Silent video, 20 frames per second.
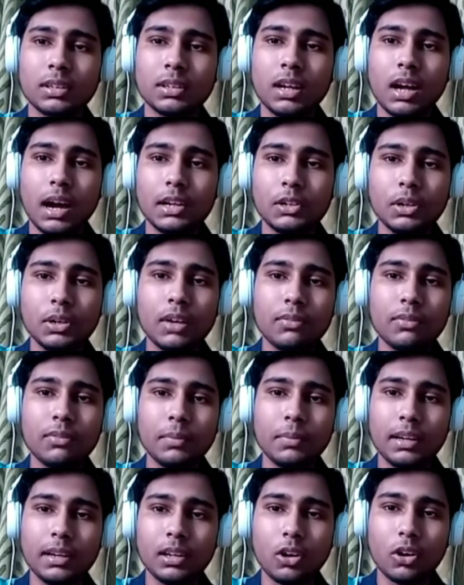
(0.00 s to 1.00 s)
I do have
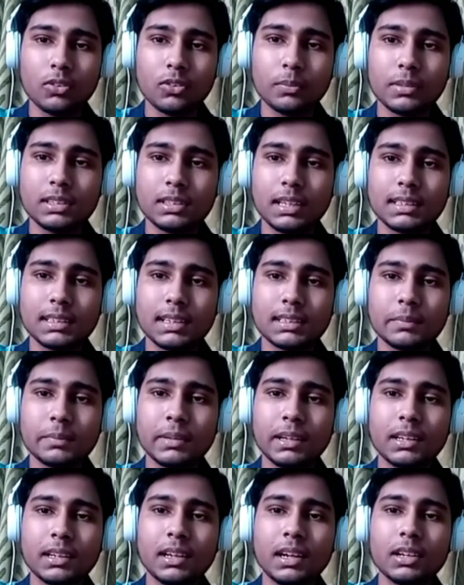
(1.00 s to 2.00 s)
made a lot of mistakes as a
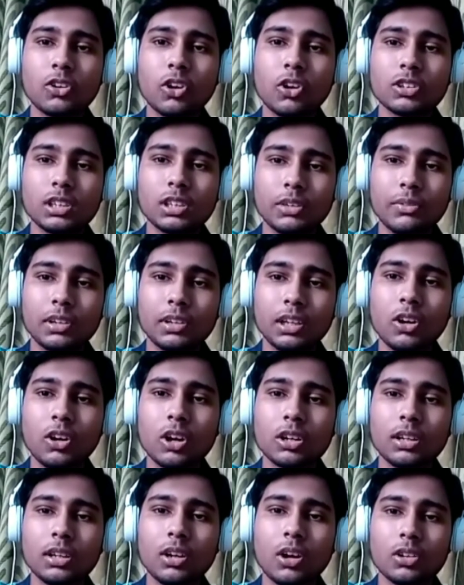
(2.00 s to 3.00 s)
beginner and consequently
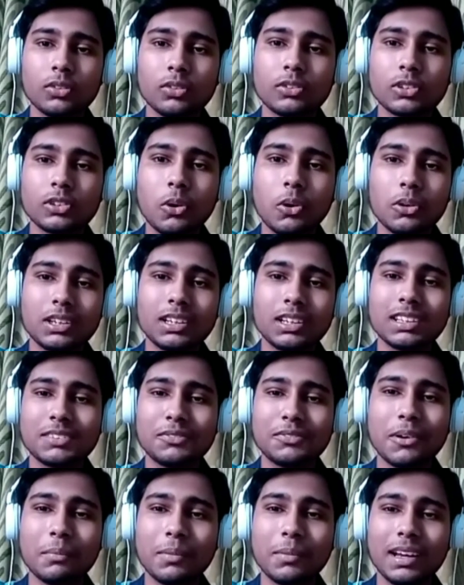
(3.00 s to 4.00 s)
got a lot of scoldings
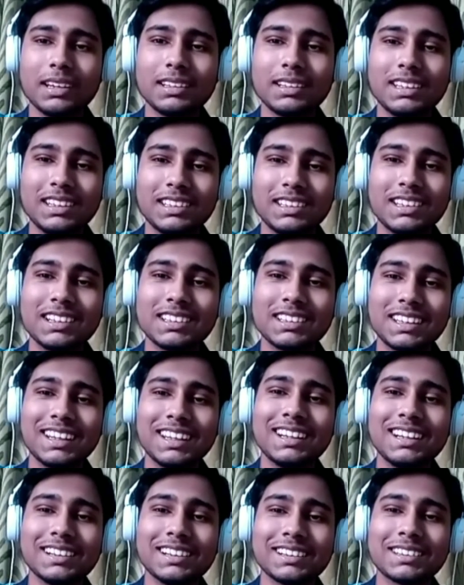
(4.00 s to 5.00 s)
from my teachers and
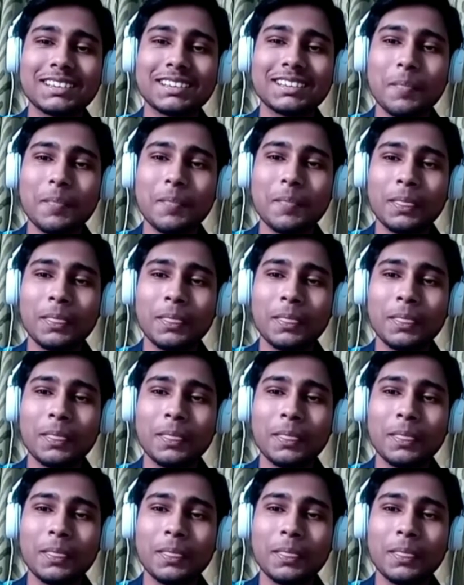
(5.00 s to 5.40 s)
elders.